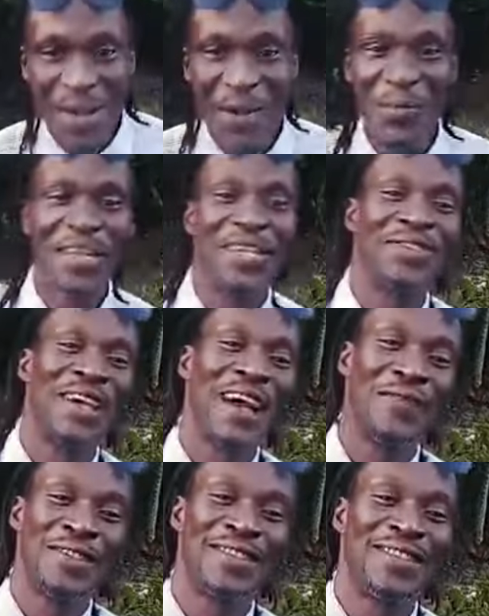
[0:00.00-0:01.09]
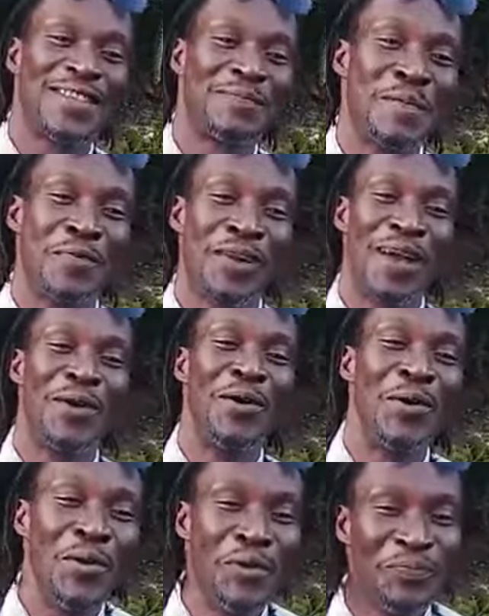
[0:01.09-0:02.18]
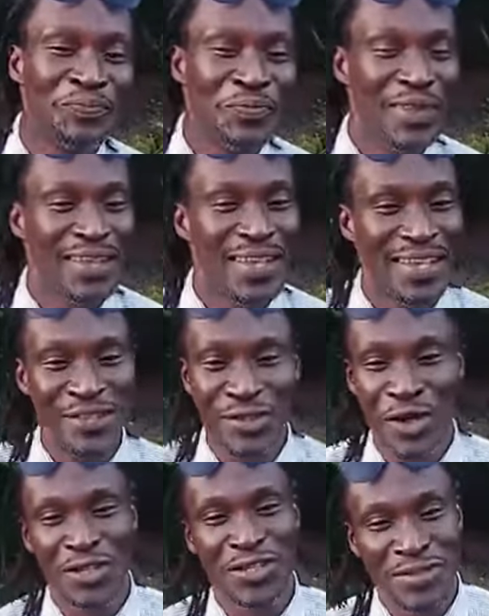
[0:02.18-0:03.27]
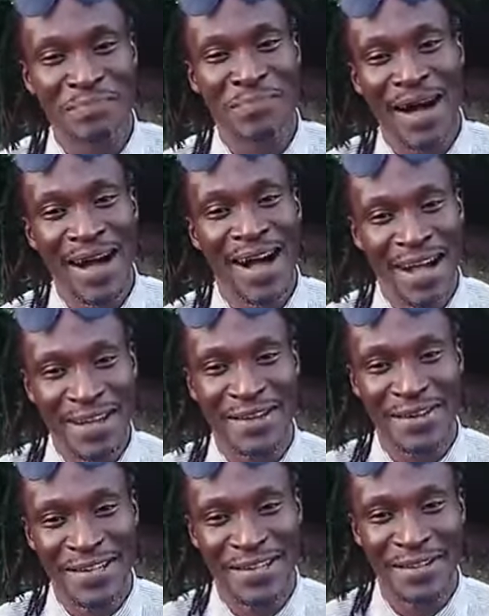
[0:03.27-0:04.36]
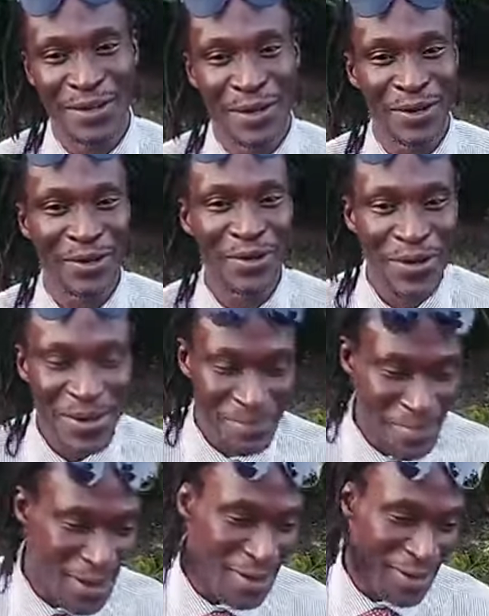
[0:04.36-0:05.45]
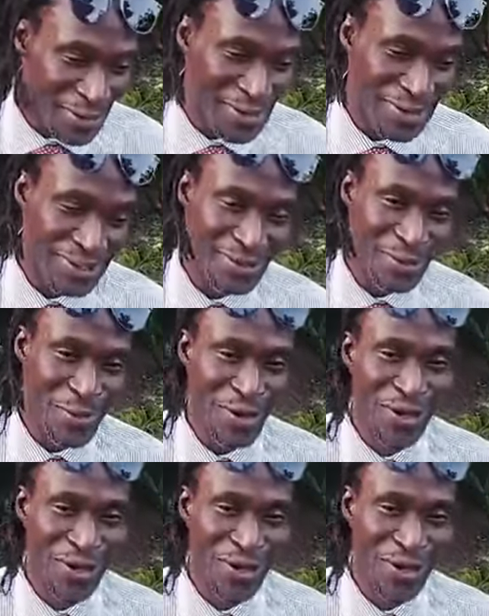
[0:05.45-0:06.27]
when they try for tease people, they go, oh, it's just my hungry, you know? My hungry, totally